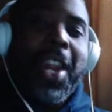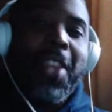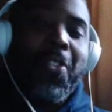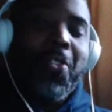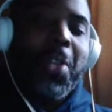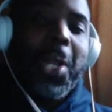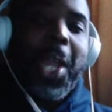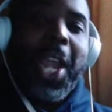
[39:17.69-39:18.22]

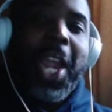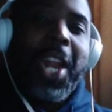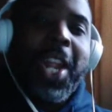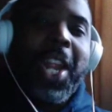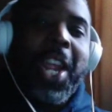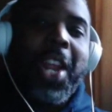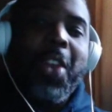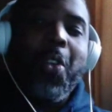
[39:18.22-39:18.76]
delayed
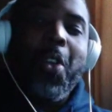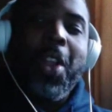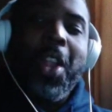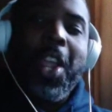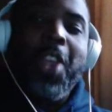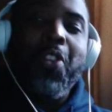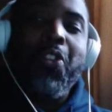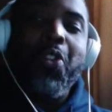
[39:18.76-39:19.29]
and
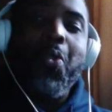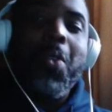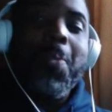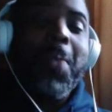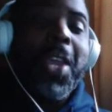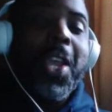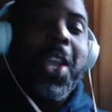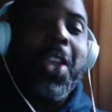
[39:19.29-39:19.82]
should we be
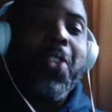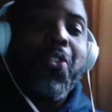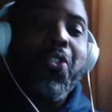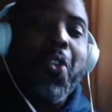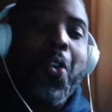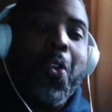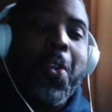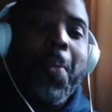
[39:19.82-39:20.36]

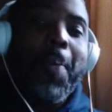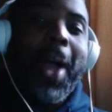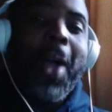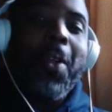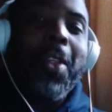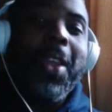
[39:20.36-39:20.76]
concerned about